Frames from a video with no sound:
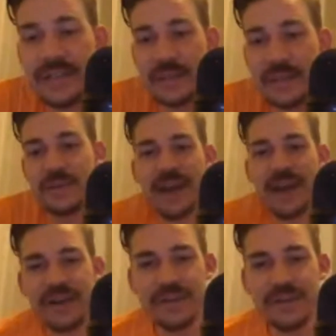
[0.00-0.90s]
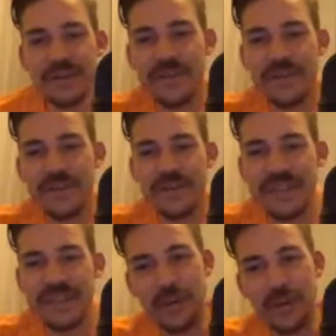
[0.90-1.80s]
Especially huddled over
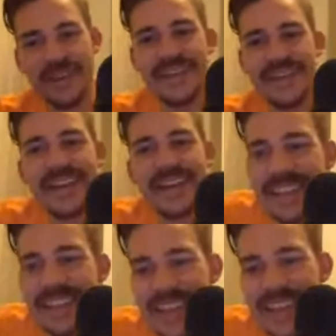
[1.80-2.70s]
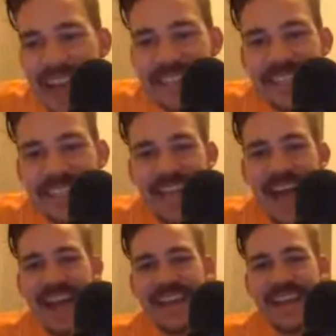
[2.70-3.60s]
the toilet, and he's got like a gash in his
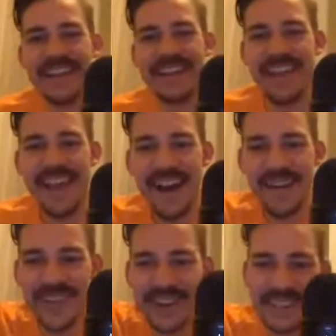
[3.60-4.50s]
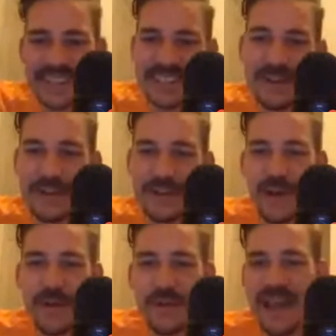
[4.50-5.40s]
side, and Javier's like telling her to
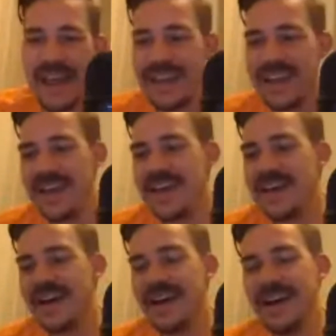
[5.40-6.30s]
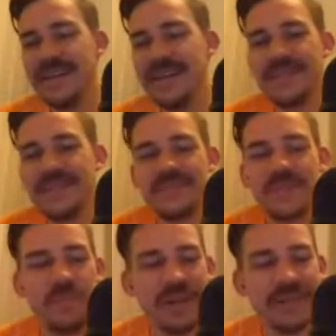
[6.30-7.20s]
go away. Yeah.
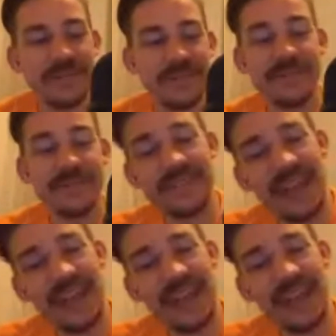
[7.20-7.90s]
But yeah,